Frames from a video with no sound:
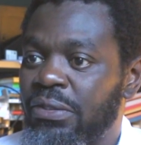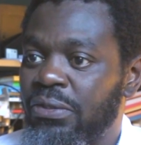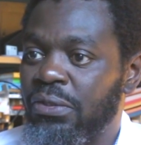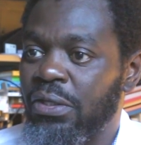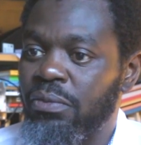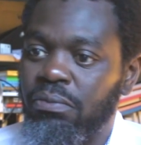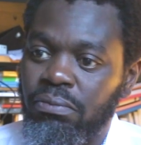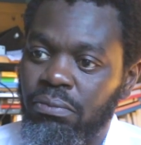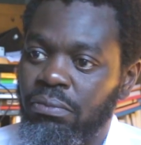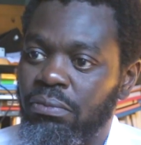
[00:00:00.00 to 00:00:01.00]
It's not
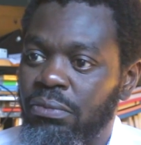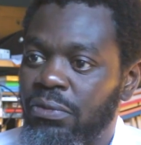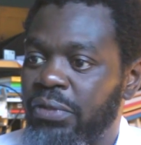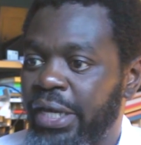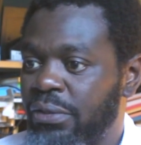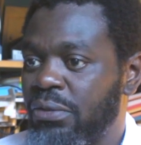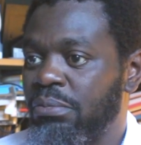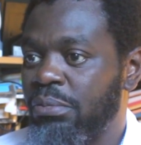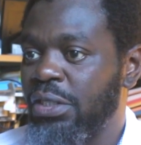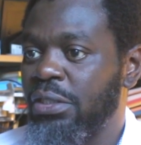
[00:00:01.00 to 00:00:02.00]
sex,
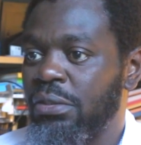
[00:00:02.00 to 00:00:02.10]
money.